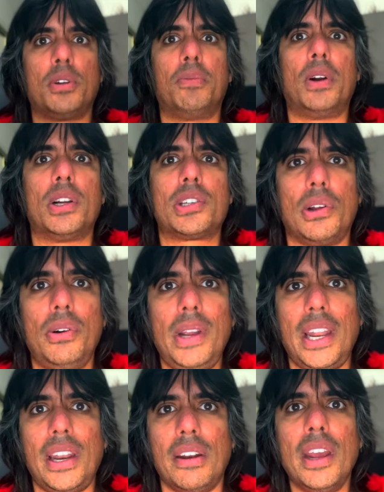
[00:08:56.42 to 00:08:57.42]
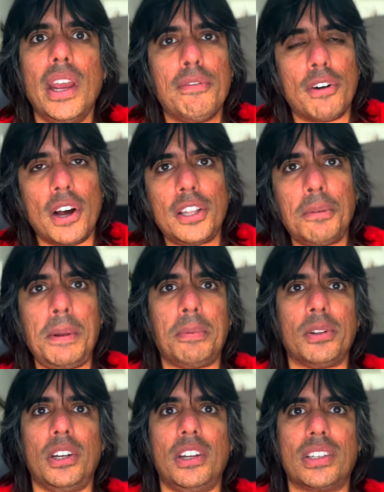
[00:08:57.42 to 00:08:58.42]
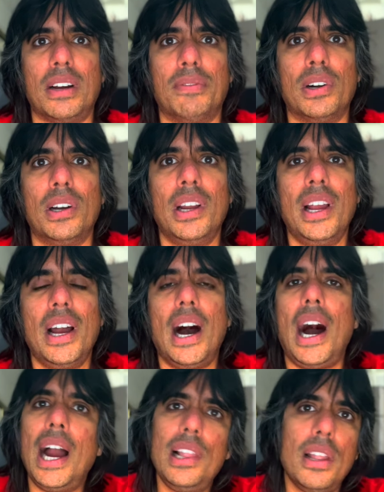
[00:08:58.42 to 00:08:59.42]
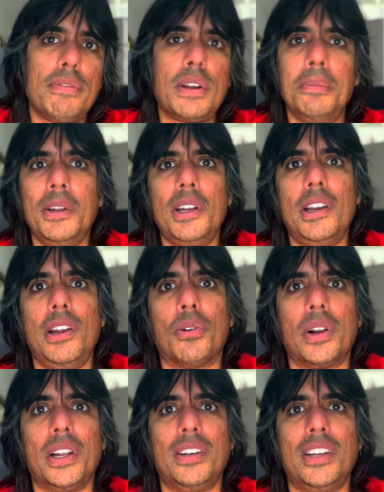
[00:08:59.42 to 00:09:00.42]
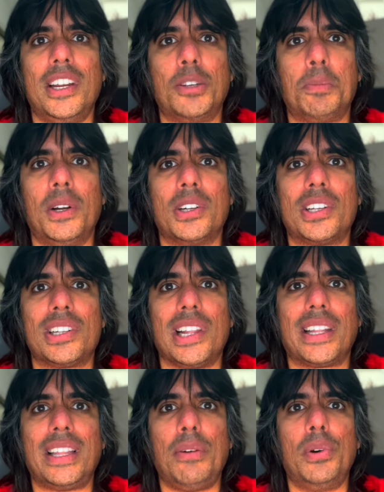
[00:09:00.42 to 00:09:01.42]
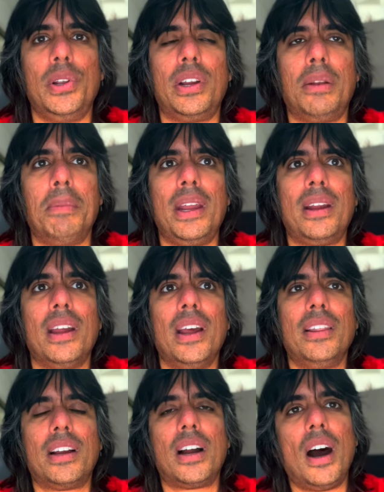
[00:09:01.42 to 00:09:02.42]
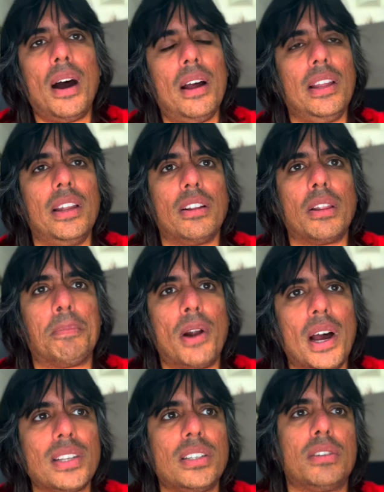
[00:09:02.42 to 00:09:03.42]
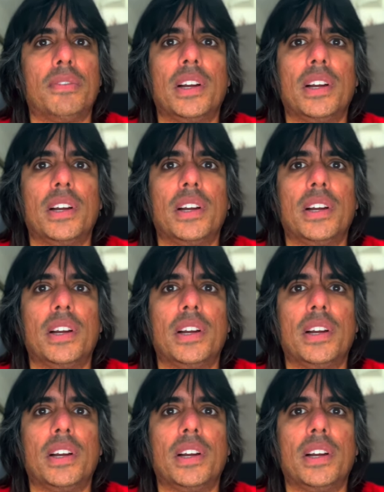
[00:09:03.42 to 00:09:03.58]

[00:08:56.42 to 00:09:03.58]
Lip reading: of where it's located for other people to discover. I love community-oriented experiences like that, where you can make the process of